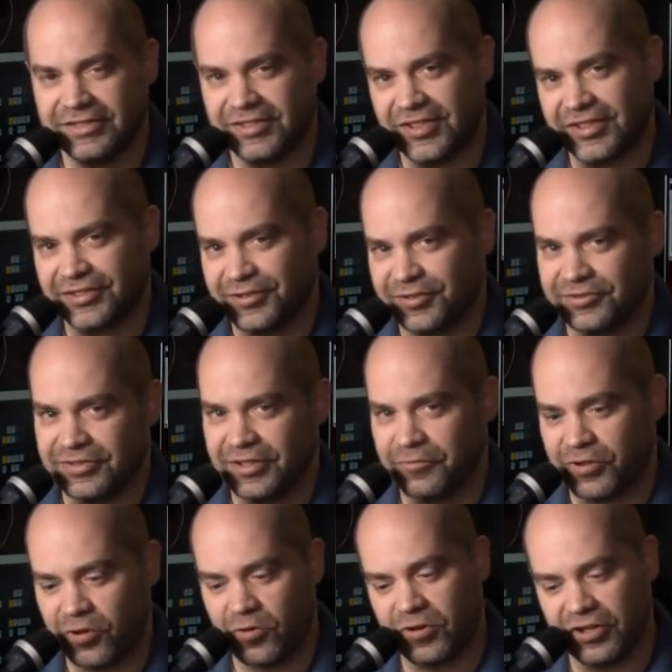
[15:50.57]
signal
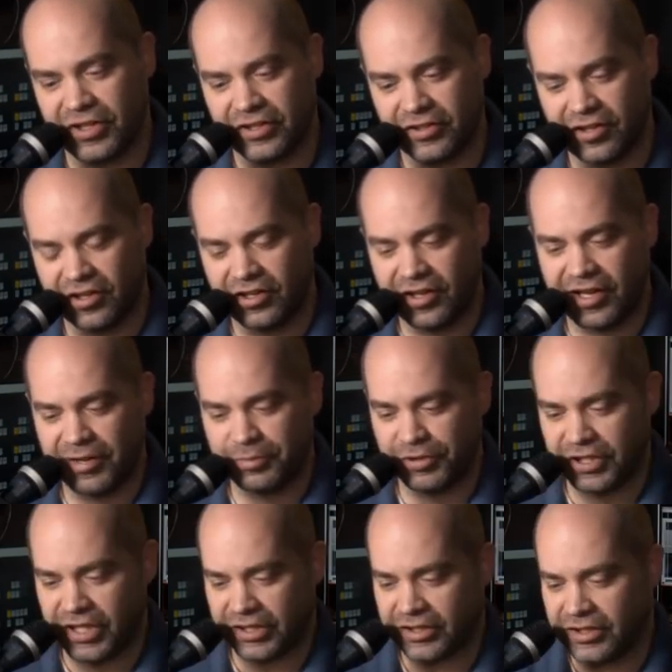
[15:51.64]
and recorded it on a
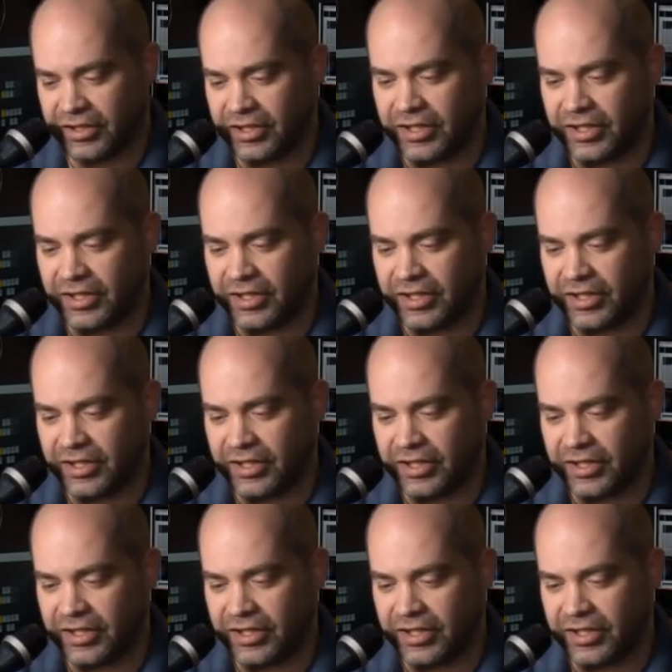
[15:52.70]
HyperDeck.